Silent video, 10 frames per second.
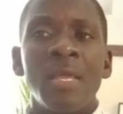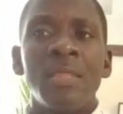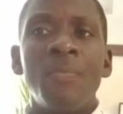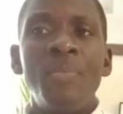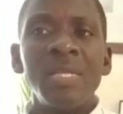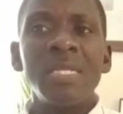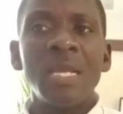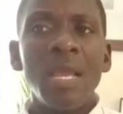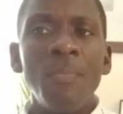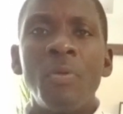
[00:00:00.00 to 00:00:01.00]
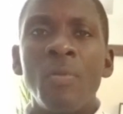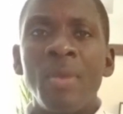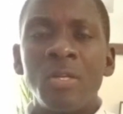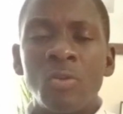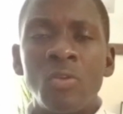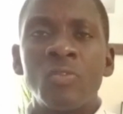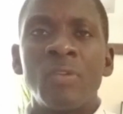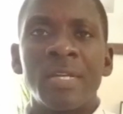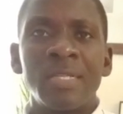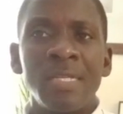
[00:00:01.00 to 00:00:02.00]
The basic employment
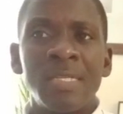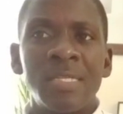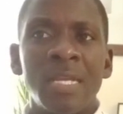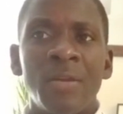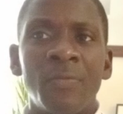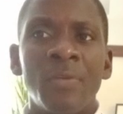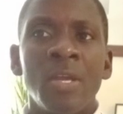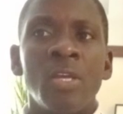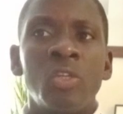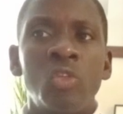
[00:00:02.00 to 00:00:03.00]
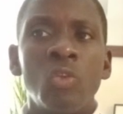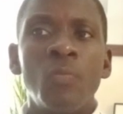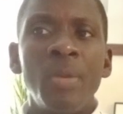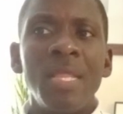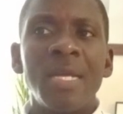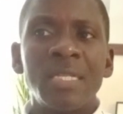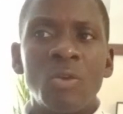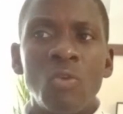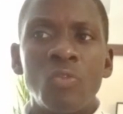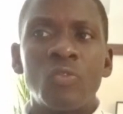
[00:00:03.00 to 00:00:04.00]
contract itself should be that
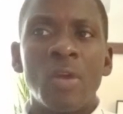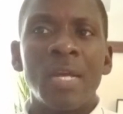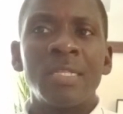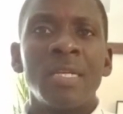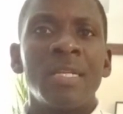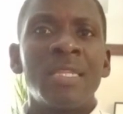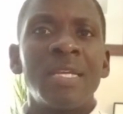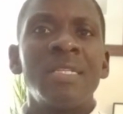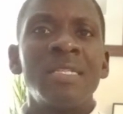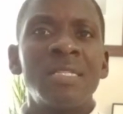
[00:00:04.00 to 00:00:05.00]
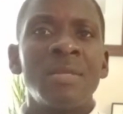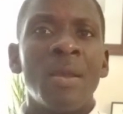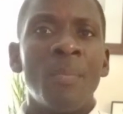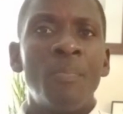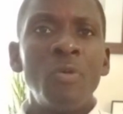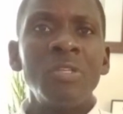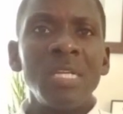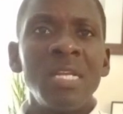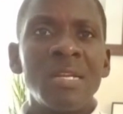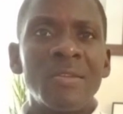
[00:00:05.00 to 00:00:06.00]
contract that is
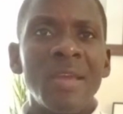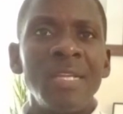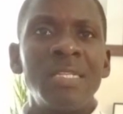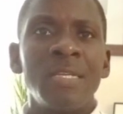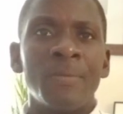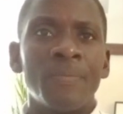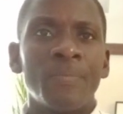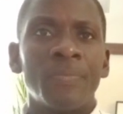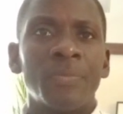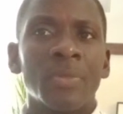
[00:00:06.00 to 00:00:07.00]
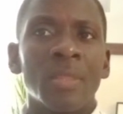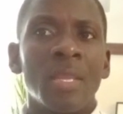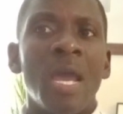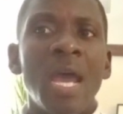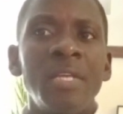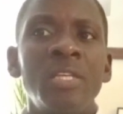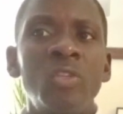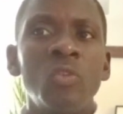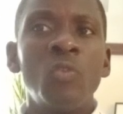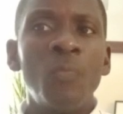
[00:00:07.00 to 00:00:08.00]
put in writing and
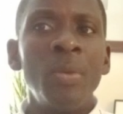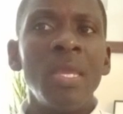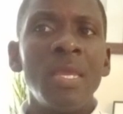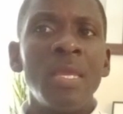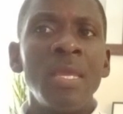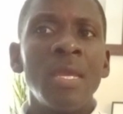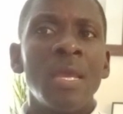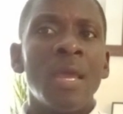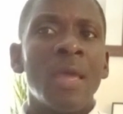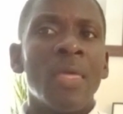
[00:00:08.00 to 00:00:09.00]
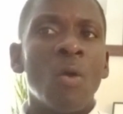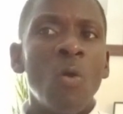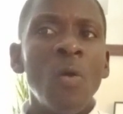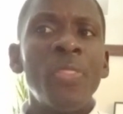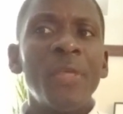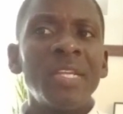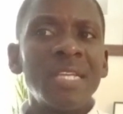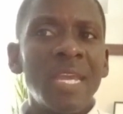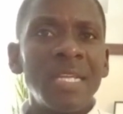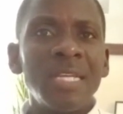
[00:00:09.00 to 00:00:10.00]
should be
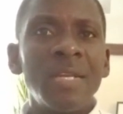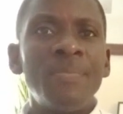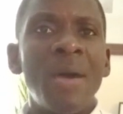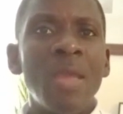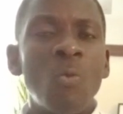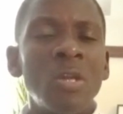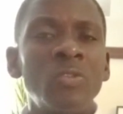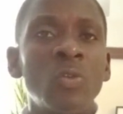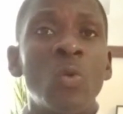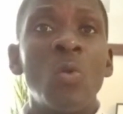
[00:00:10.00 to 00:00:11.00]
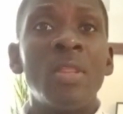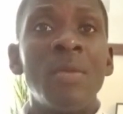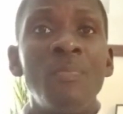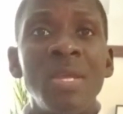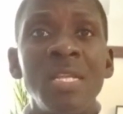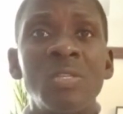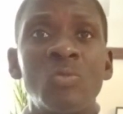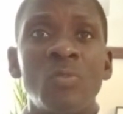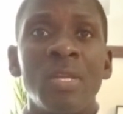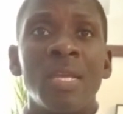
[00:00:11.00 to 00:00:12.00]
authenticated by what you call the
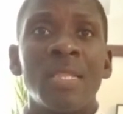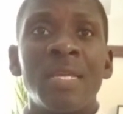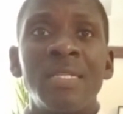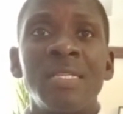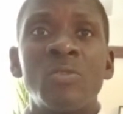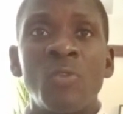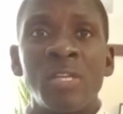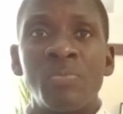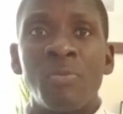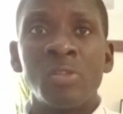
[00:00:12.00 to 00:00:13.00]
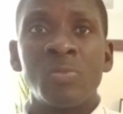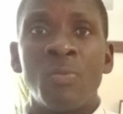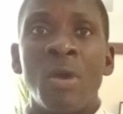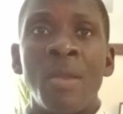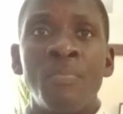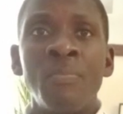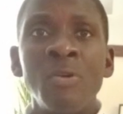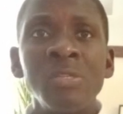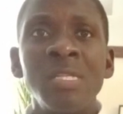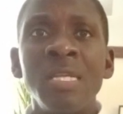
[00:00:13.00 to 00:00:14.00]
ministry that is responsible, and
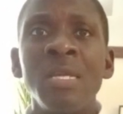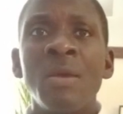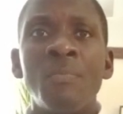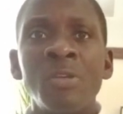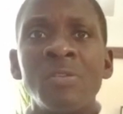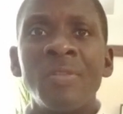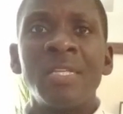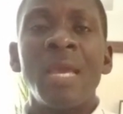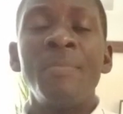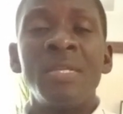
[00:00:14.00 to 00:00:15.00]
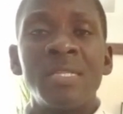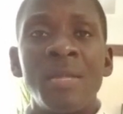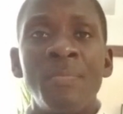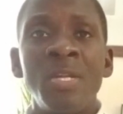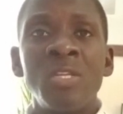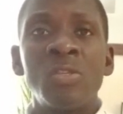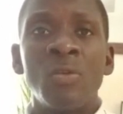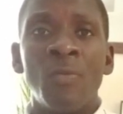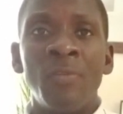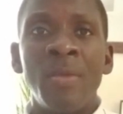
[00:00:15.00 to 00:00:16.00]
mostly most of the time it's the Ministry
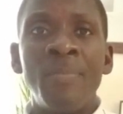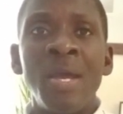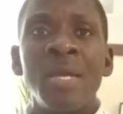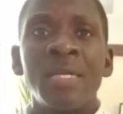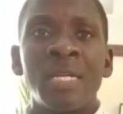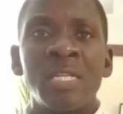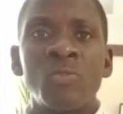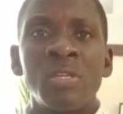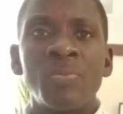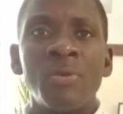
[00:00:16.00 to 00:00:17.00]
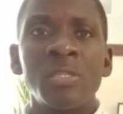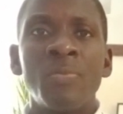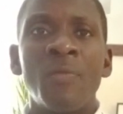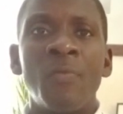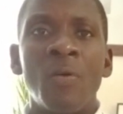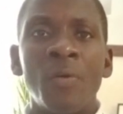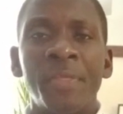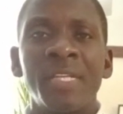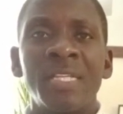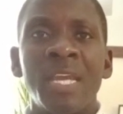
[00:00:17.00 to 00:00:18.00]
of Labor that is responsible for
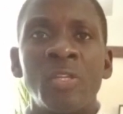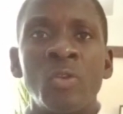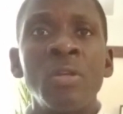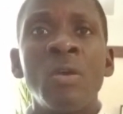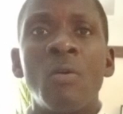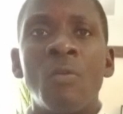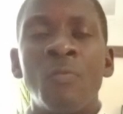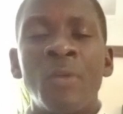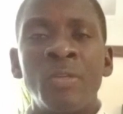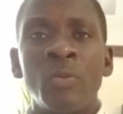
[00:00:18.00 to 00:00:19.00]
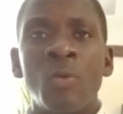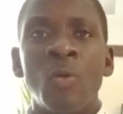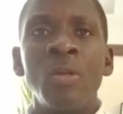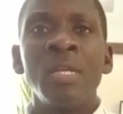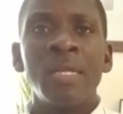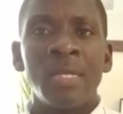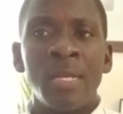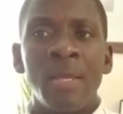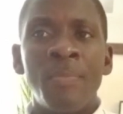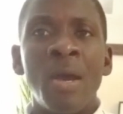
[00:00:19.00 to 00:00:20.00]
authentication of what you call
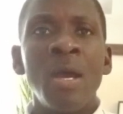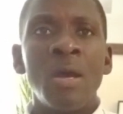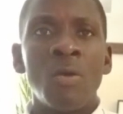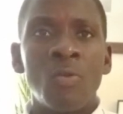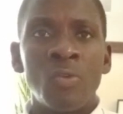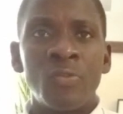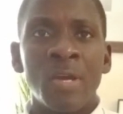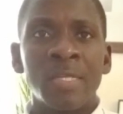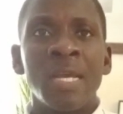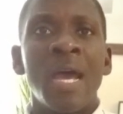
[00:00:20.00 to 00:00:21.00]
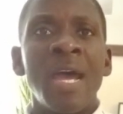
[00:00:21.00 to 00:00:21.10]
the labor contract.